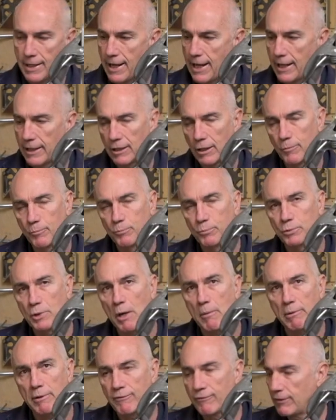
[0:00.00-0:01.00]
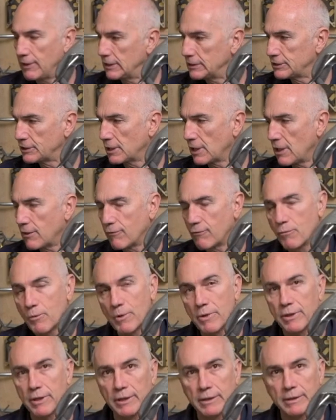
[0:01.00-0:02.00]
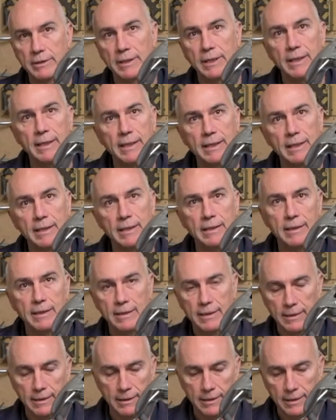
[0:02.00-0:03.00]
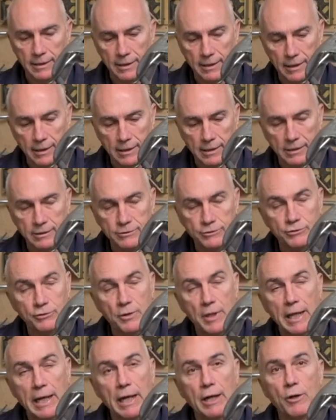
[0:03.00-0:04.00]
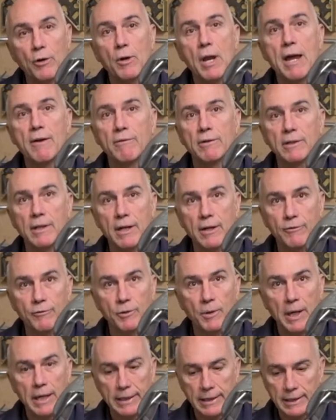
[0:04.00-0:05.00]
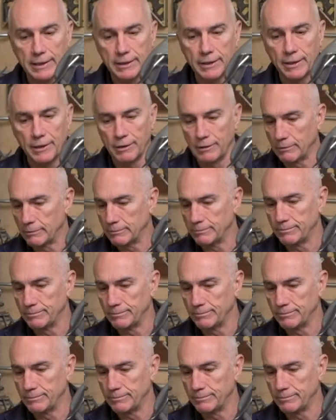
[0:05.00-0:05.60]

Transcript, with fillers: and I'll probably finish it off with the T I G uh, so that I don't have a lot of grinding to